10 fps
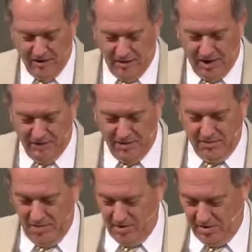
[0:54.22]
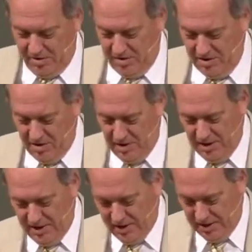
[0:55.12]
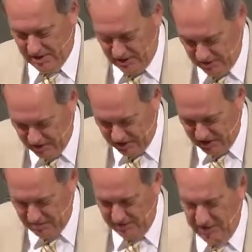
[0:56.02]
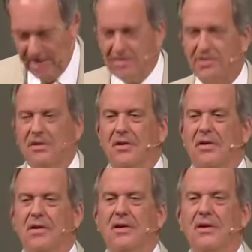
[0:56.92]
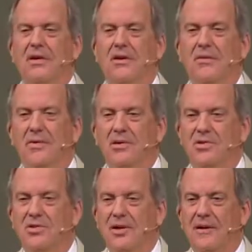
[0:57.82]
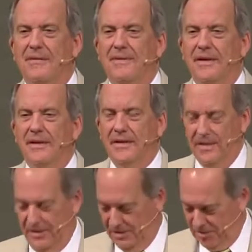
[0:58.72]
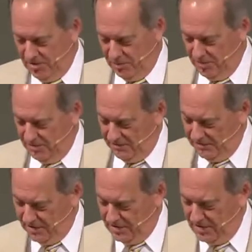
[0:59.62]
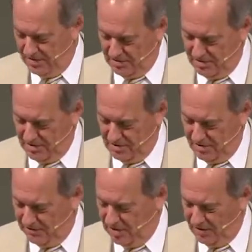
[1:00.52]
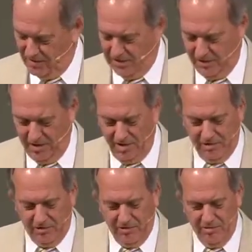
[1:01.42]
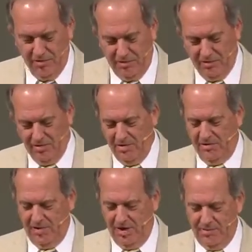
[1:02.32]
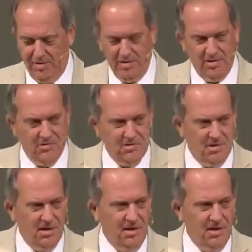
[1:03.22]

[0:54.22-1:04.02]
irrelevant book by the name of Esther, which I trust we'll find a great deal of relevance in it as we move through these chapters. This was